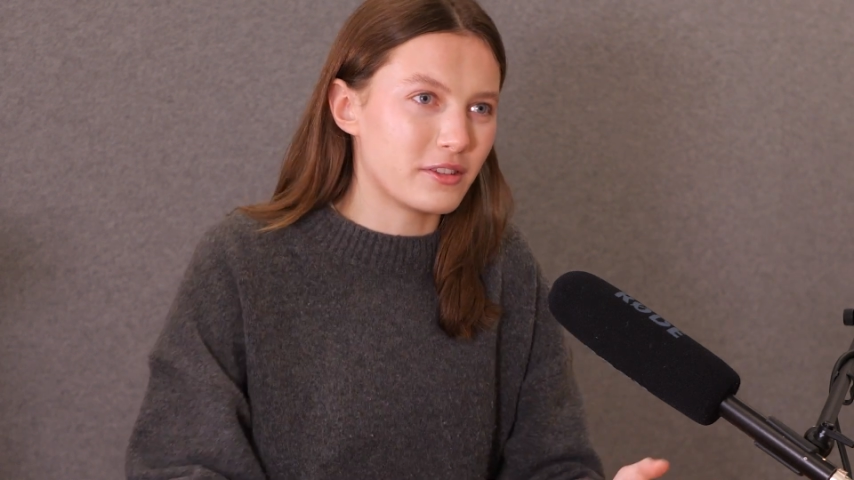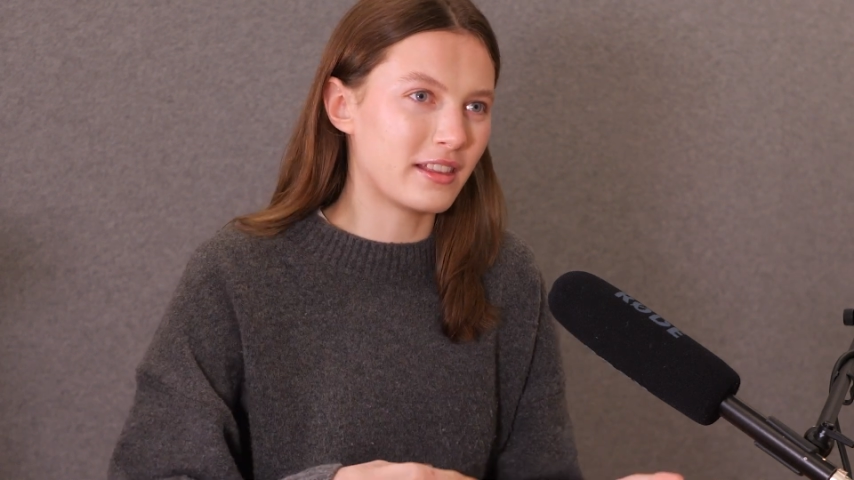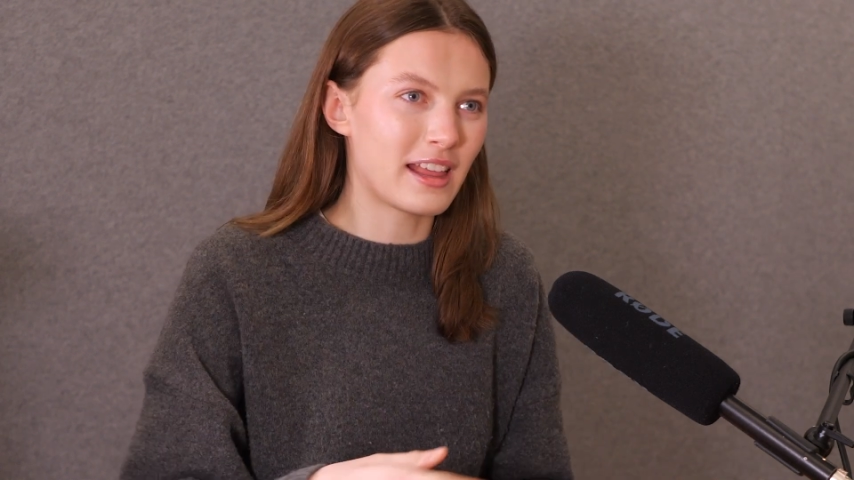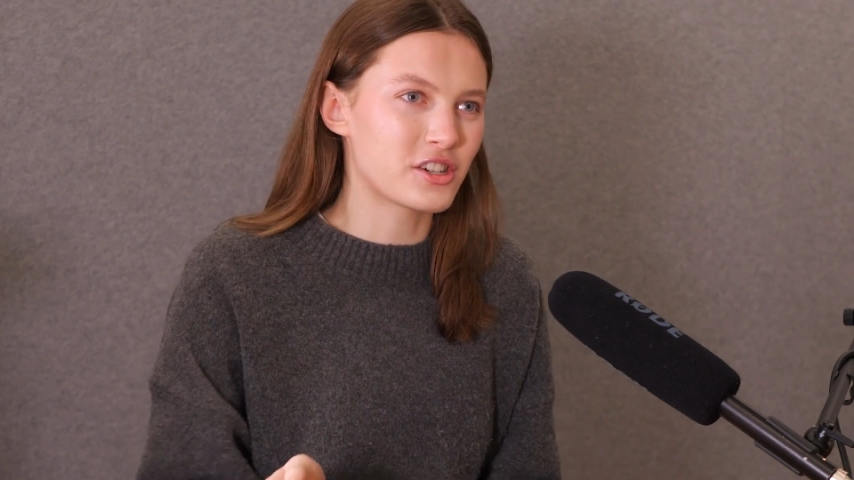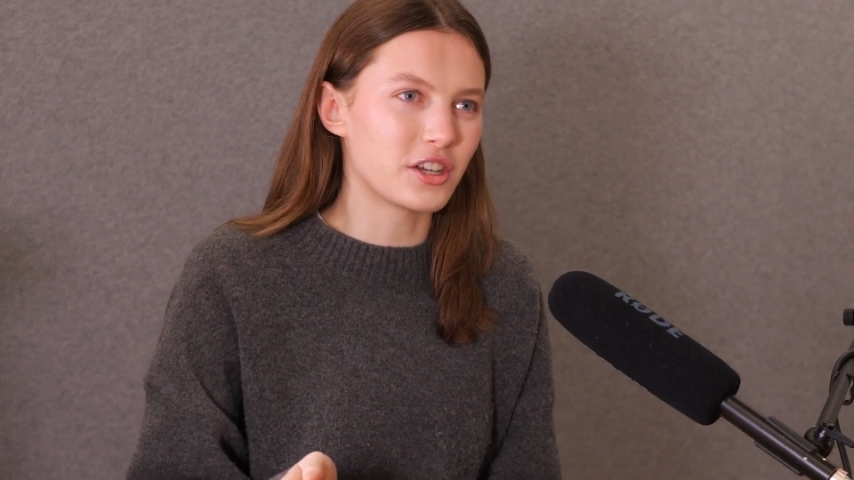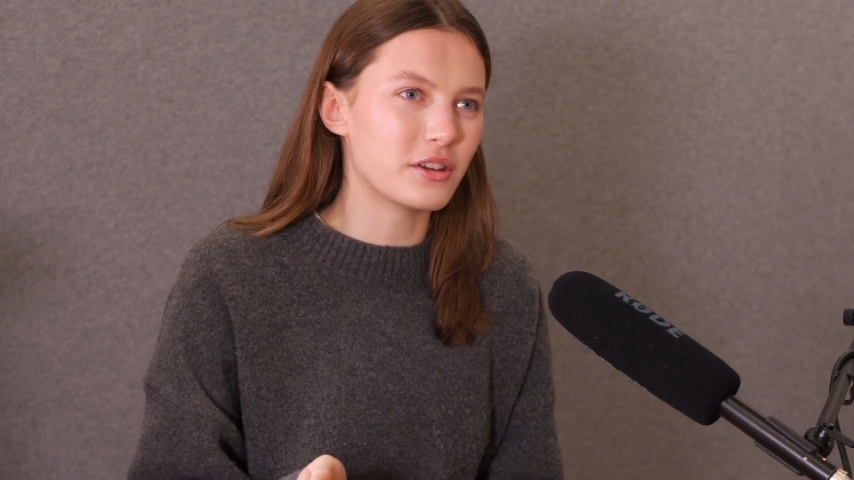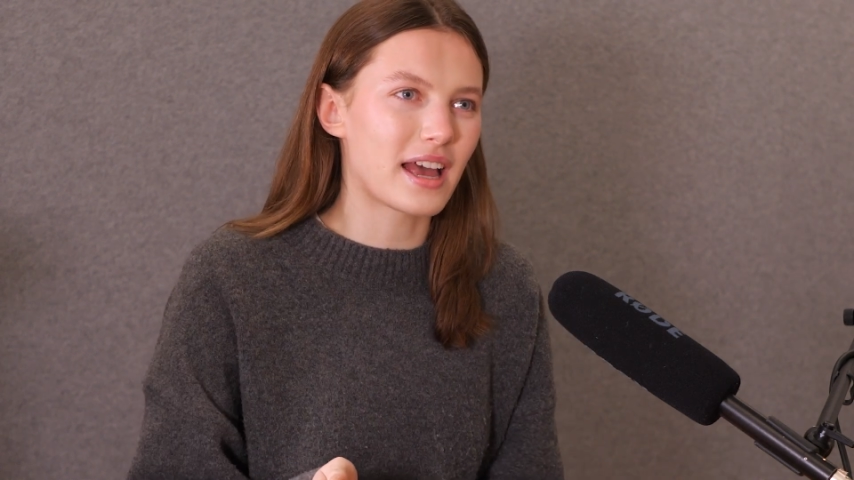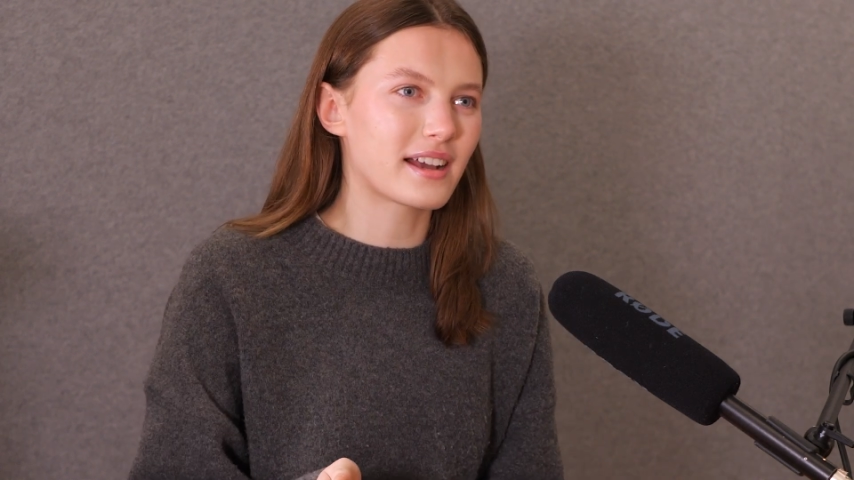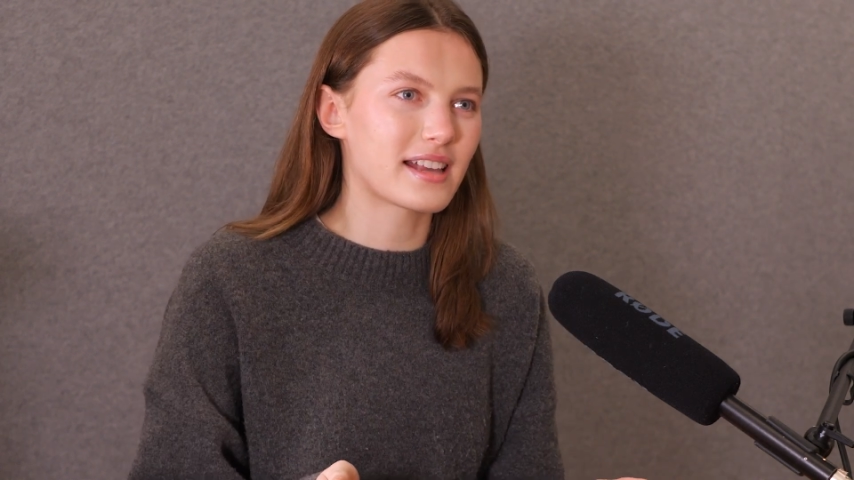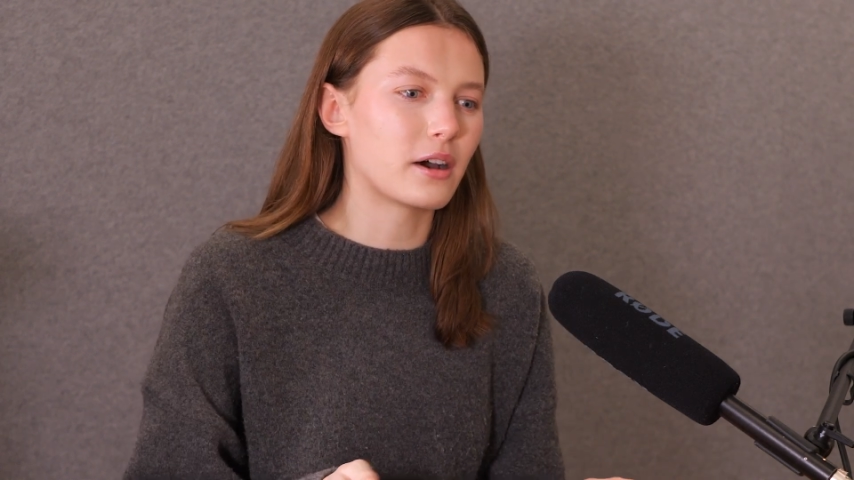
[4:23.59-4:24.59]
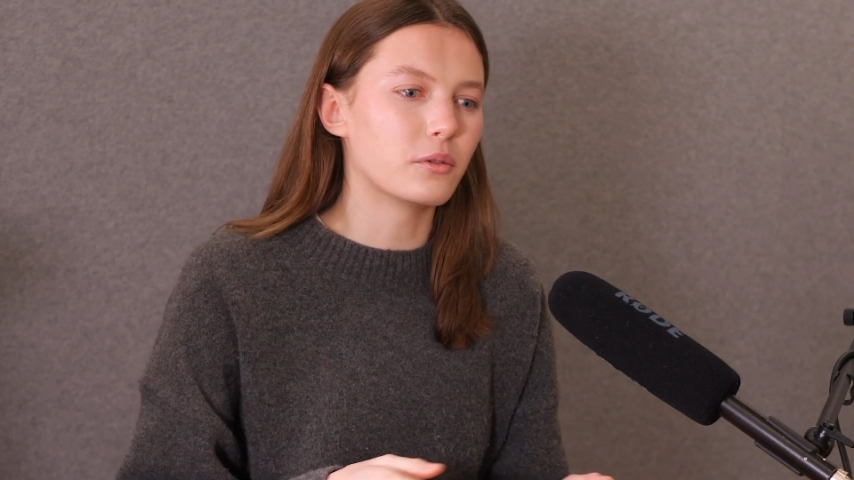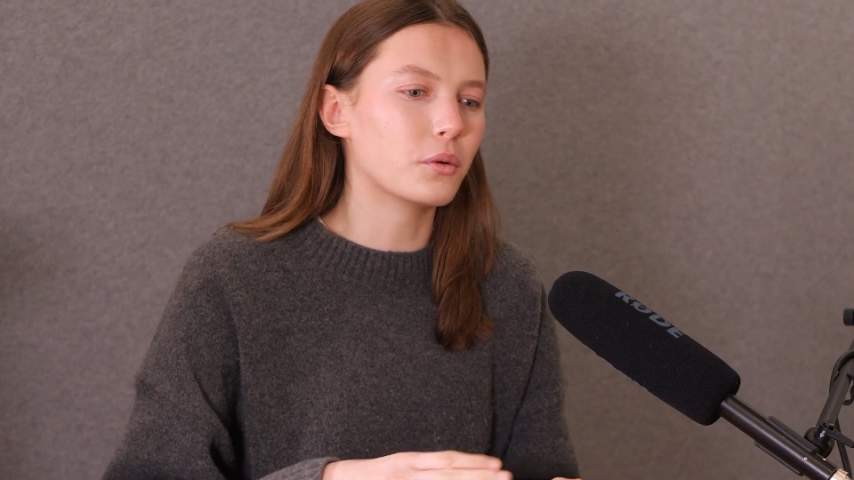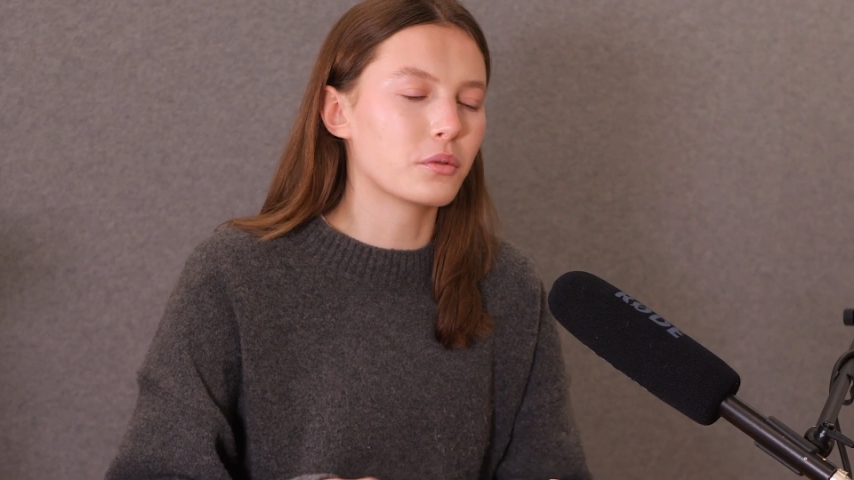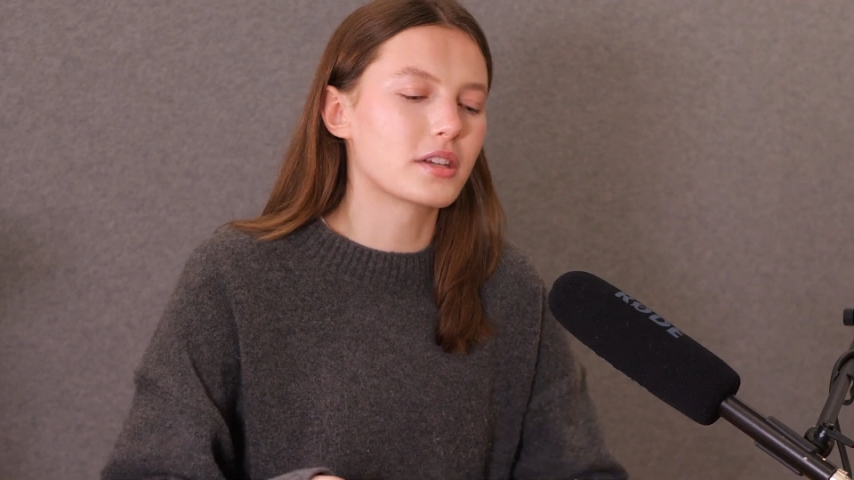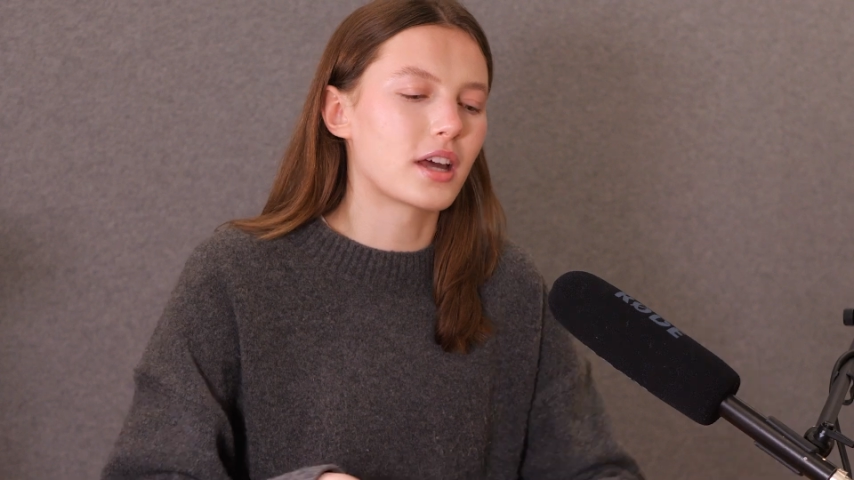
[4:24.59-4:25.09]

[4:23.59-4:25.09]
literally use Excel all the